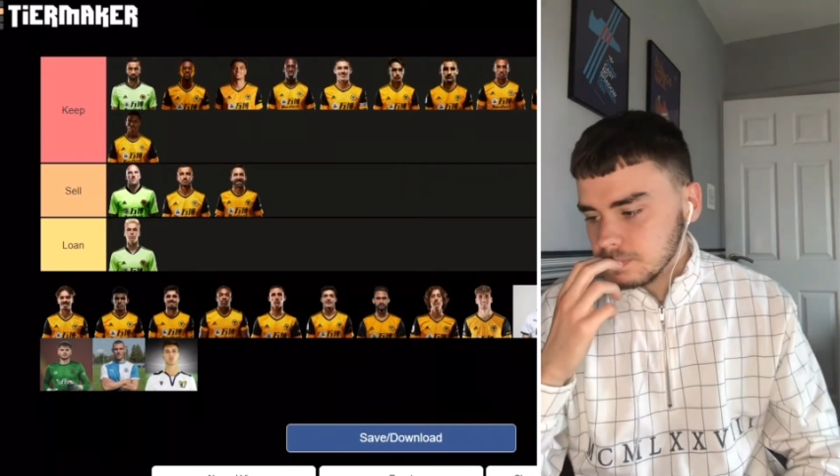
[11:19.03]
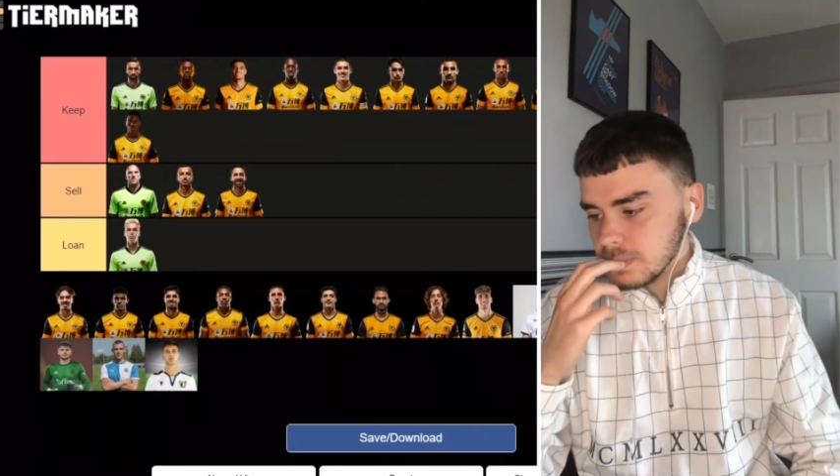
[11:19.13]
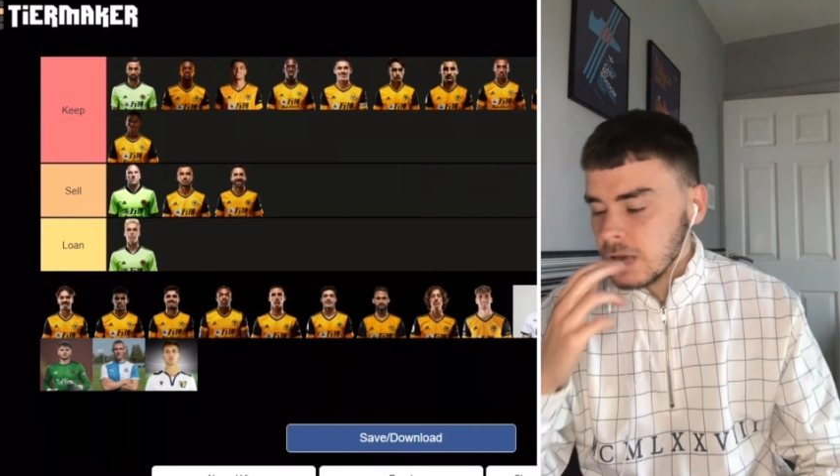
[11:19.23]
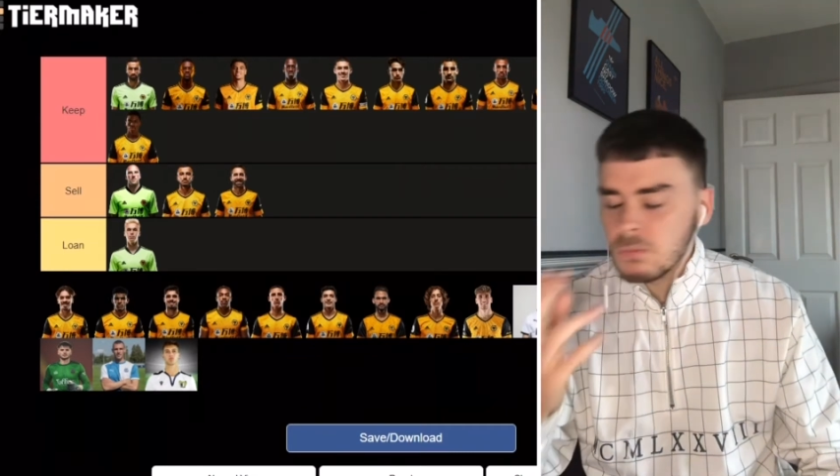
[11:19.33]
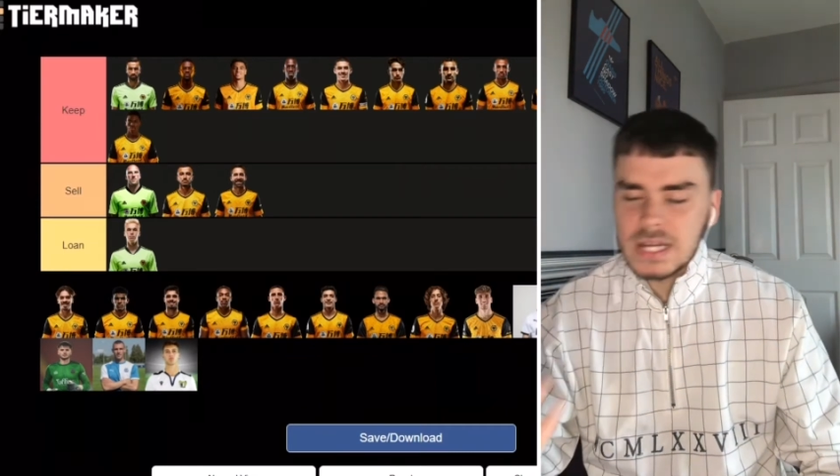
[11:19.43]

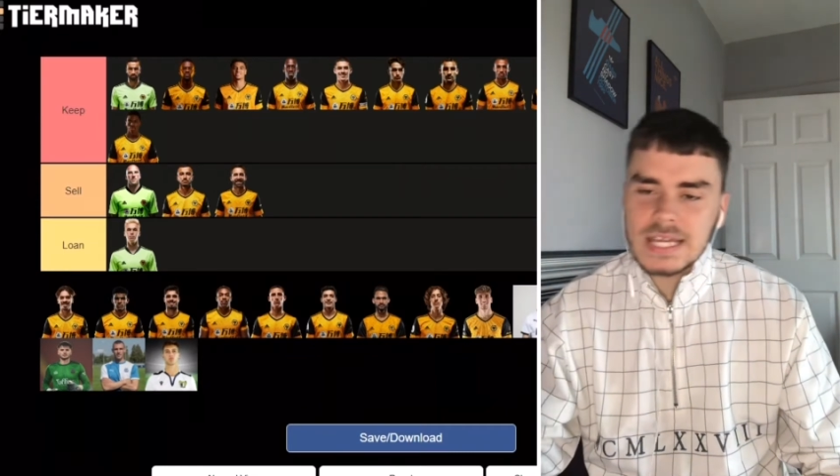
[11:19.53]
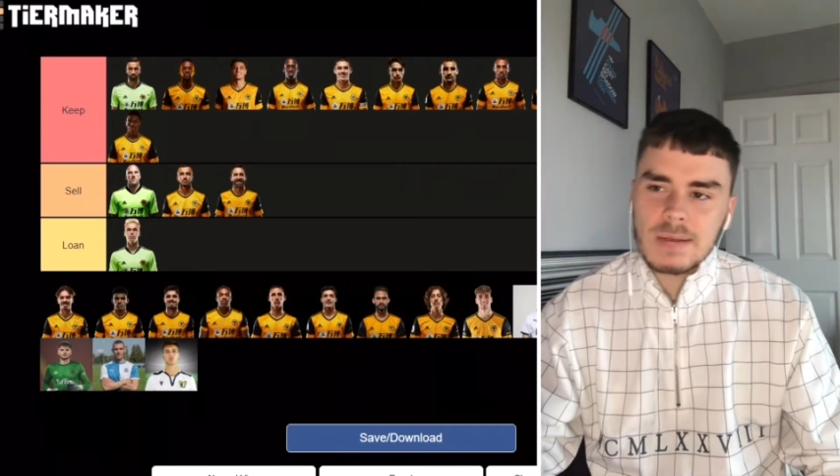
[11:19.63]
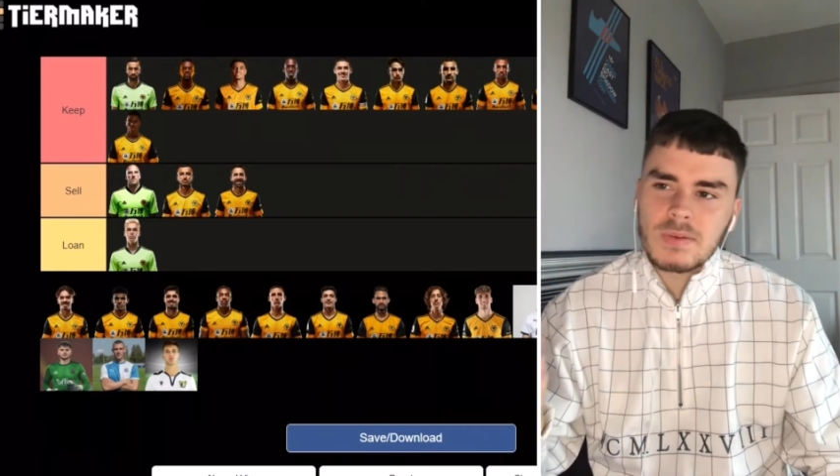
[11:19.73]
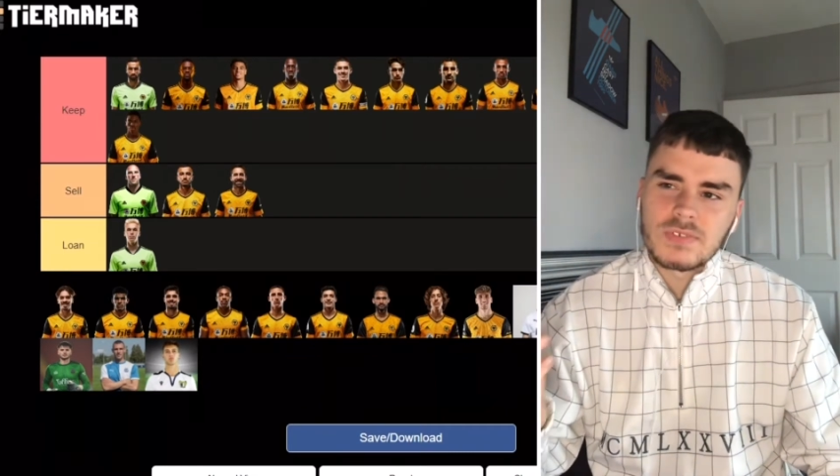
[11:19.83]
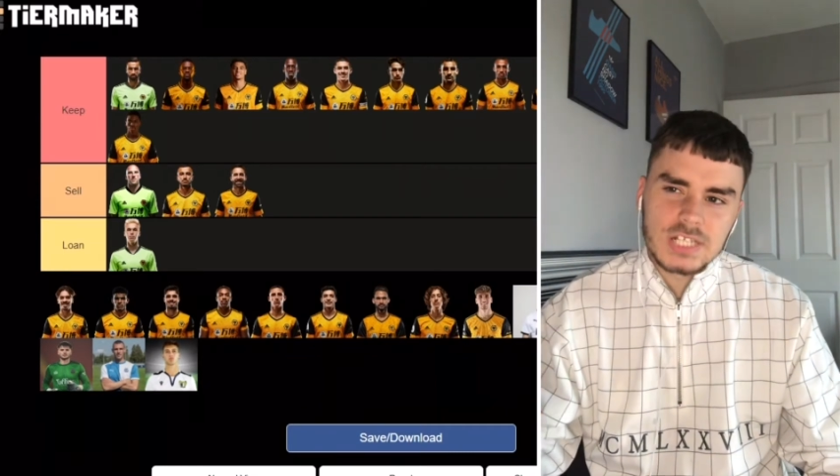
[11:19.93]
When he came
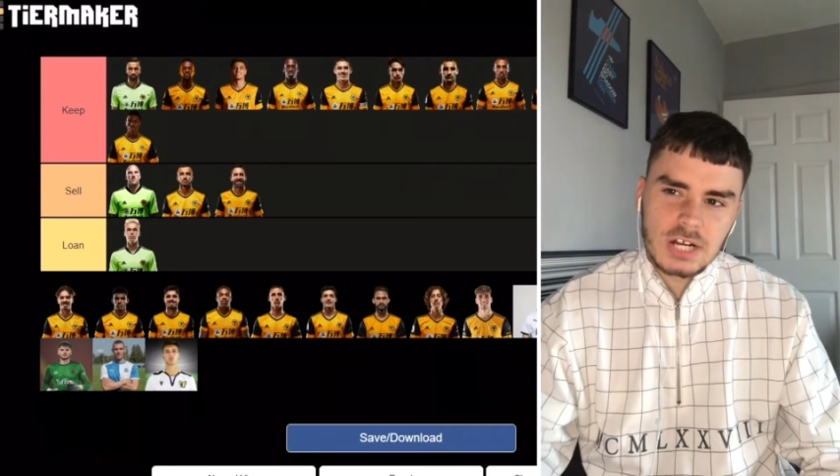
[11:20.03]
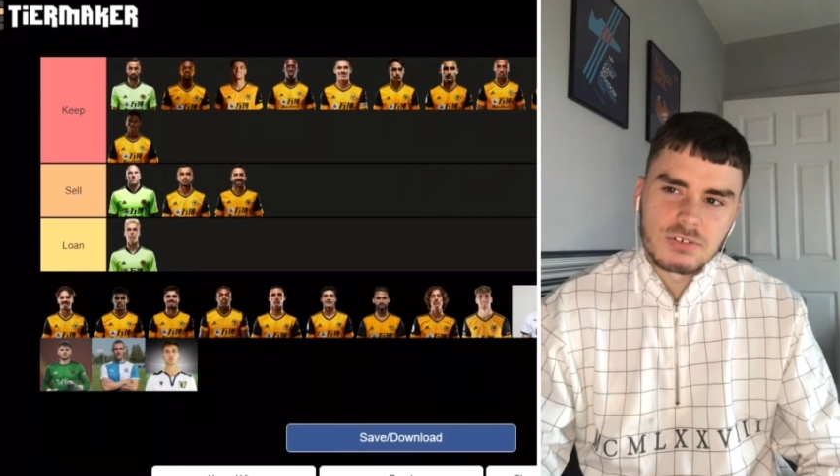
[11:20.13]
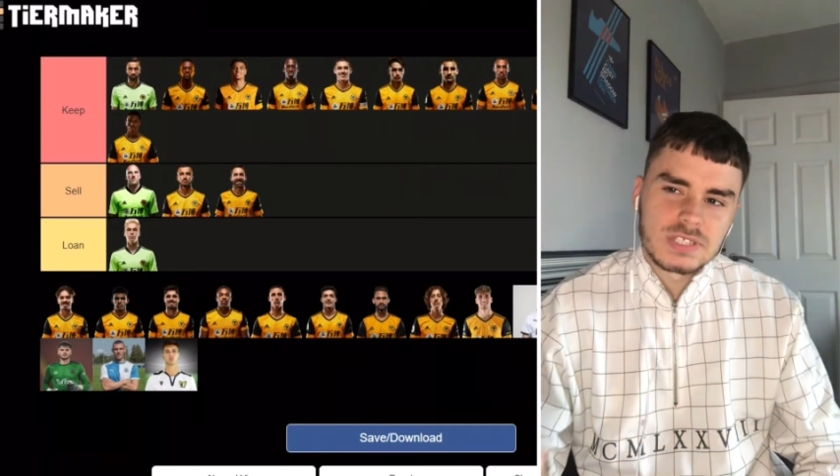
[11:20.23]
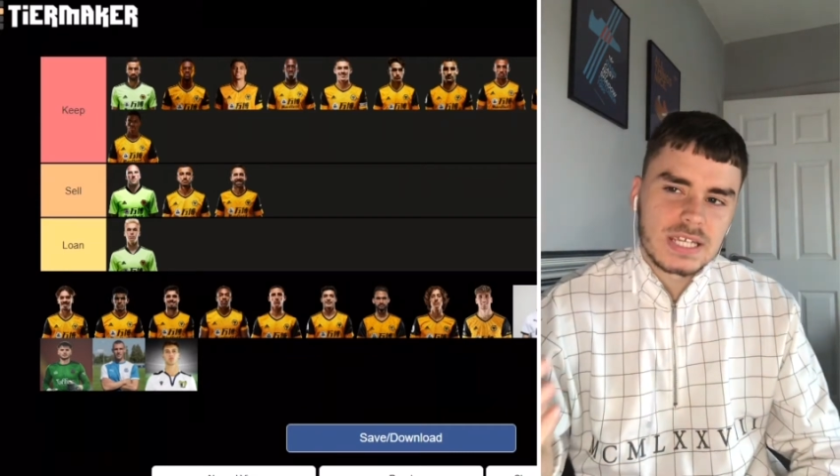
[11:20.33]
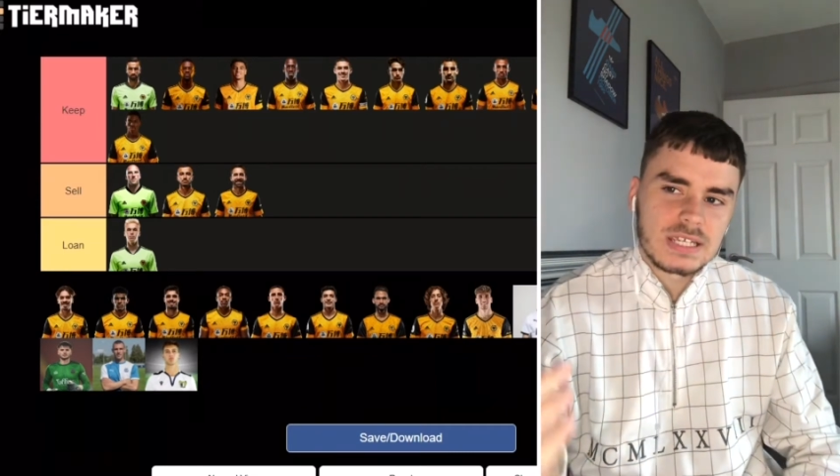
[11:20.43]
on for
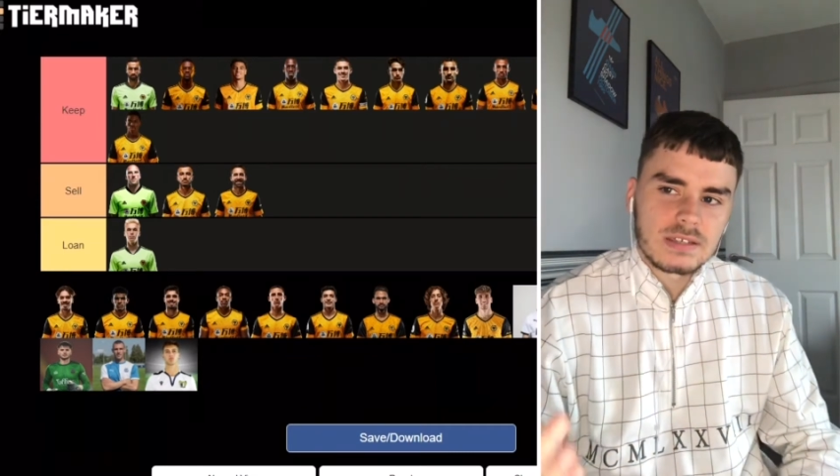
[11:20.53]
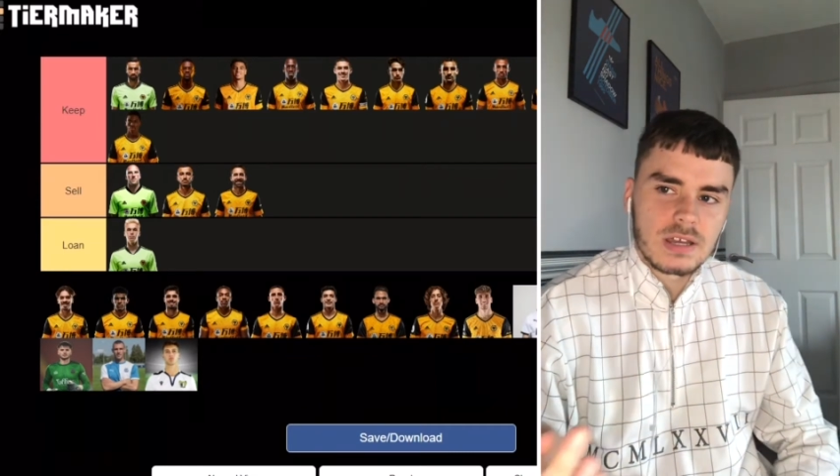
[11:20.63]
Chelsea,